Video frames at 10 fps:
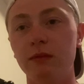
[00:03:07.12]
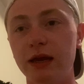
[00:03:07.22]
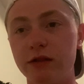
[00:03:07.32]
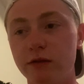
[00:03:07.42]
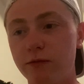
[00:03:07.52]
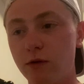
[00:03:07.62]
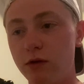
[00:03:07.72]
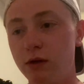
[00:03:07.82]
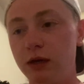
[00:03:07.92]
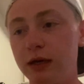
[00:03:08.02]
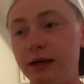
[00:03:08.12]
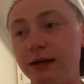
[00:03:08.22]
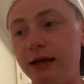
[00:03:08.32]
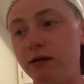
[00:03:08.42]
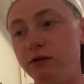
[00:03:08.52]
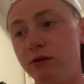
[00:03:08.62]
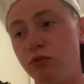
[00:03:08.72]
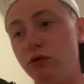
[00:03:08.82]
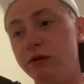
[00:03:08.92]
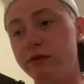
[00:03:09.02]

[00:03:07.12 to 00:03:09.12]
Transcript: at the front. Now is an important